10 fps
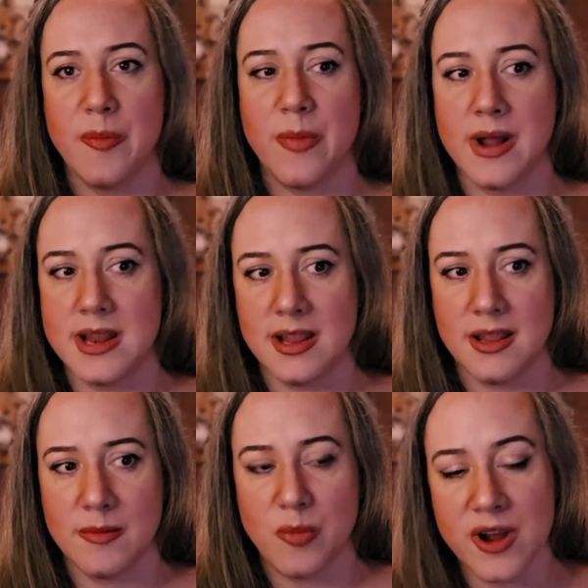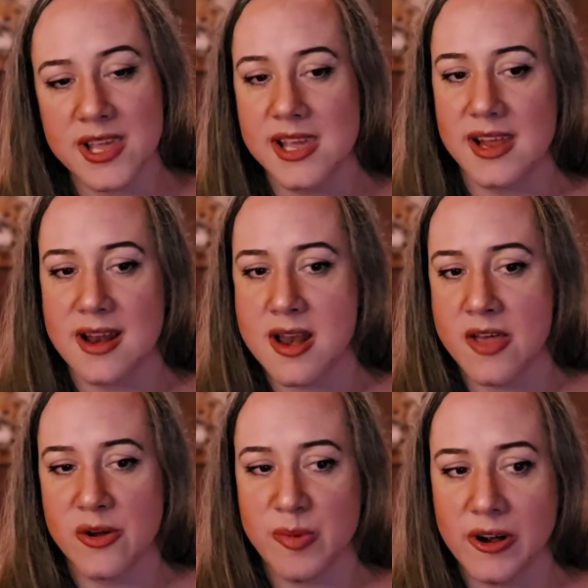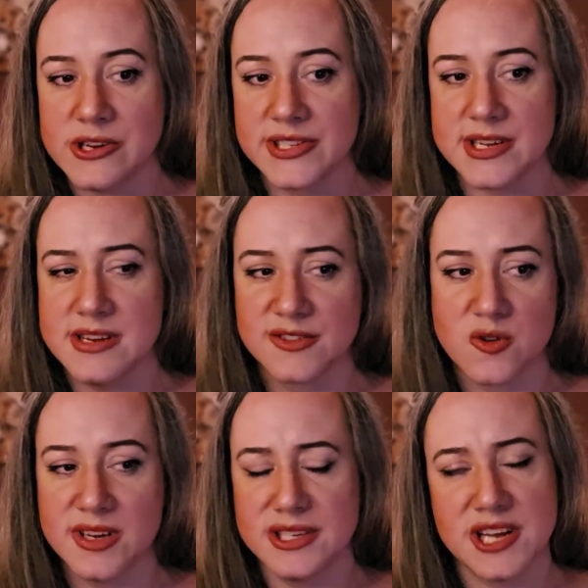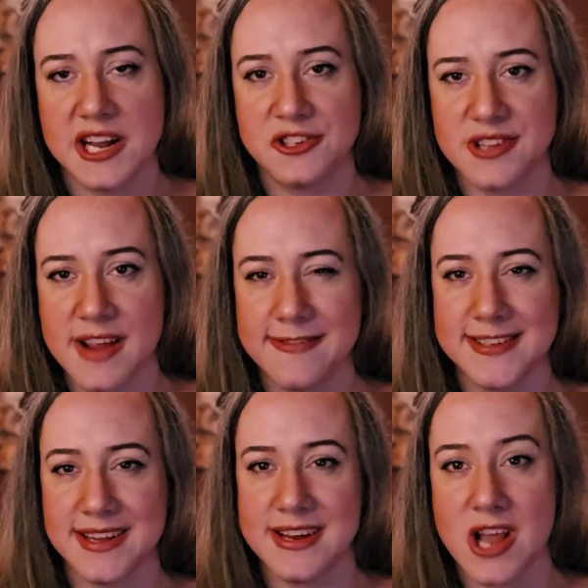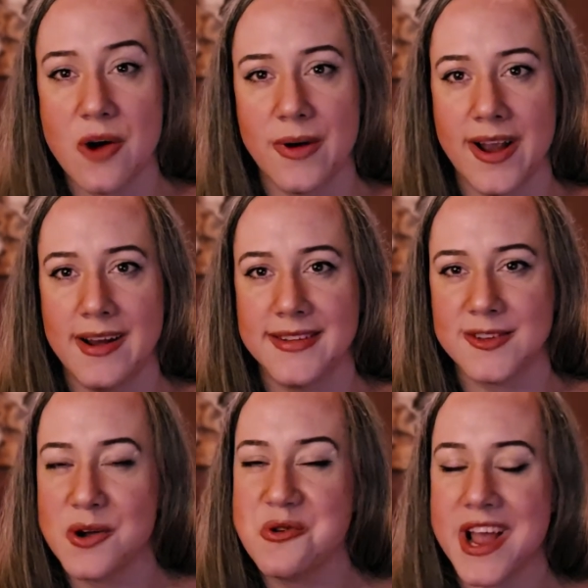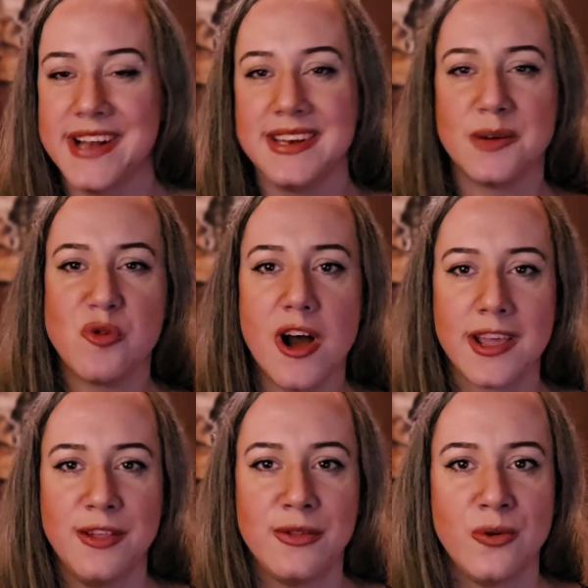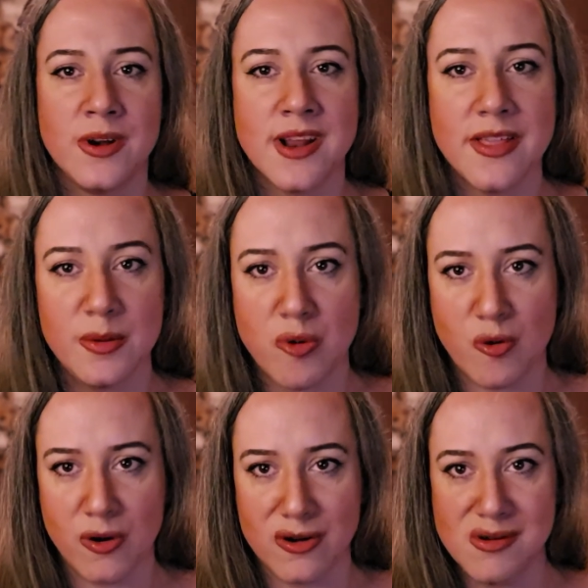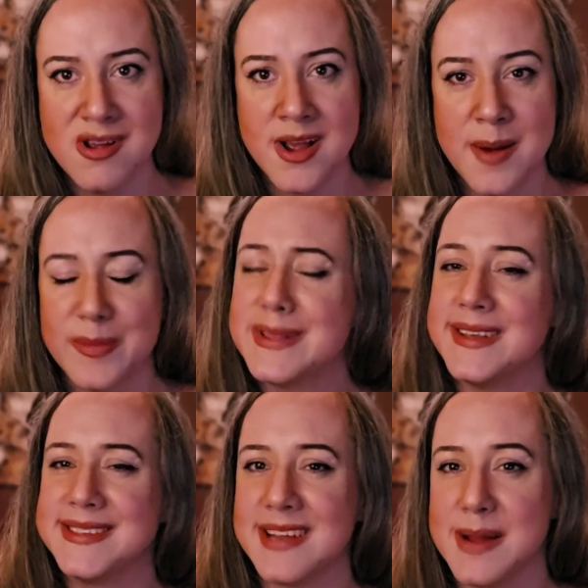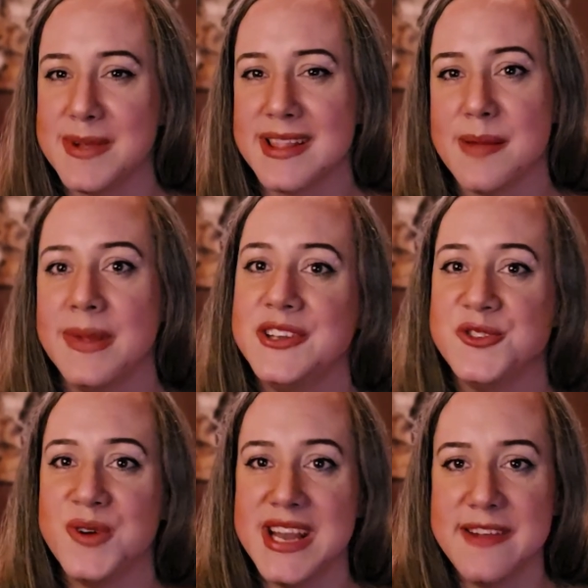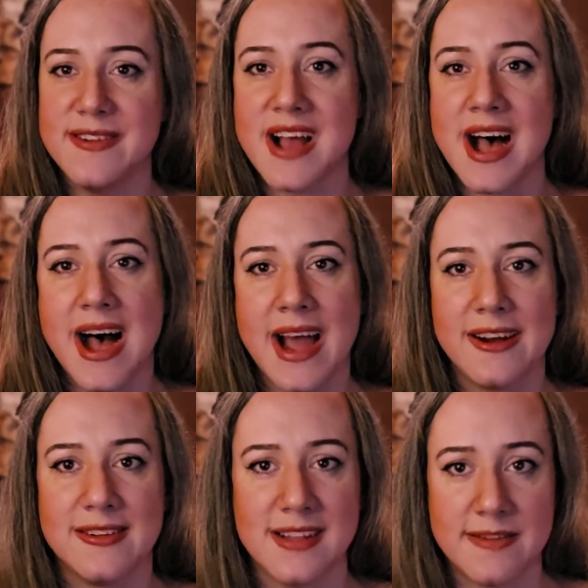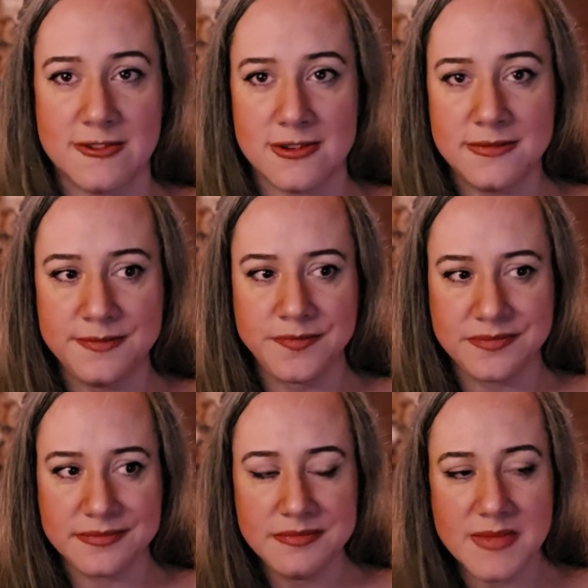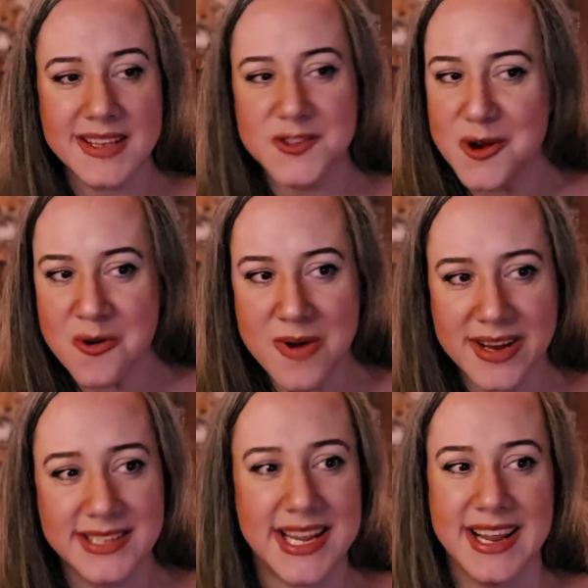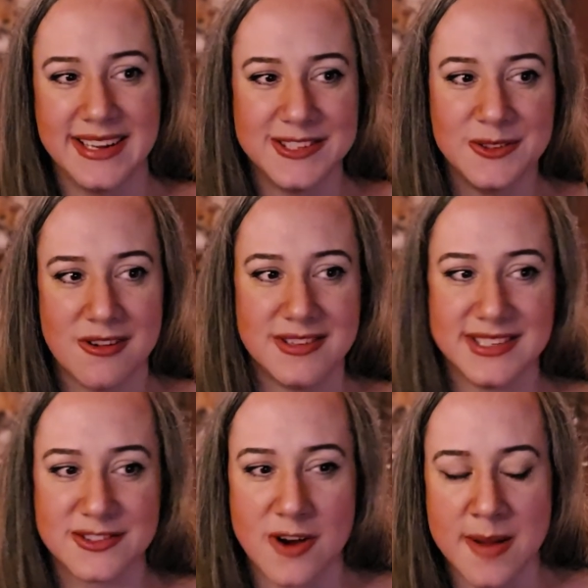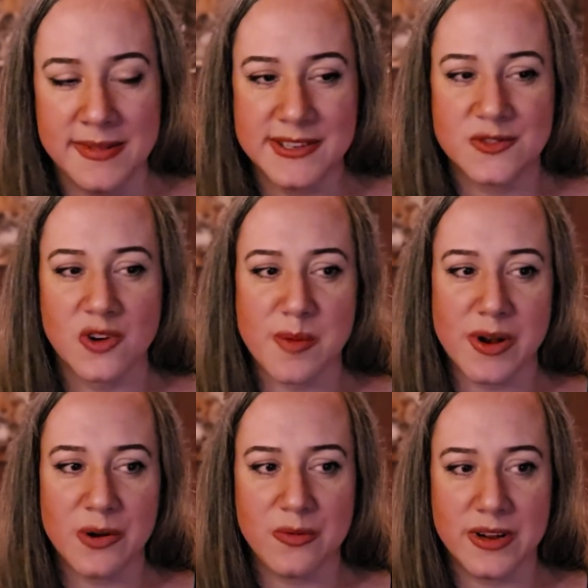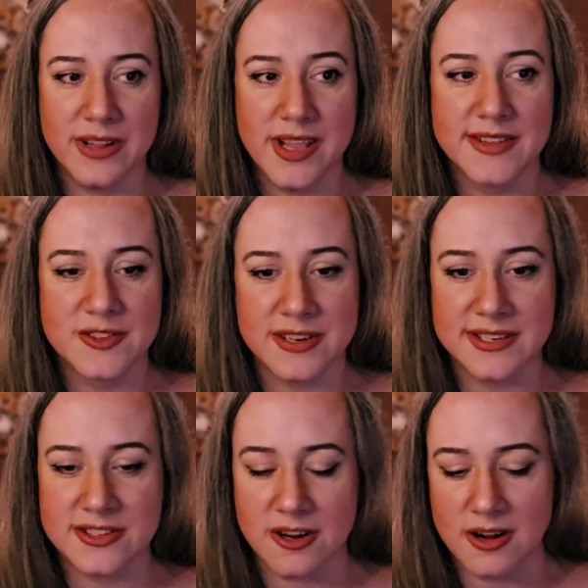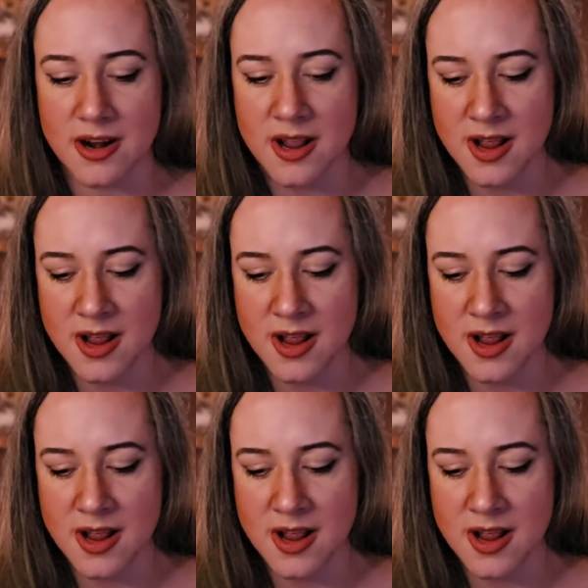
but bringing in another person is going to change life as I know it. So I ended up walking through another portal, but this time it led me to an even higher level. So I don't want to take too long describing the story, but it really is going to start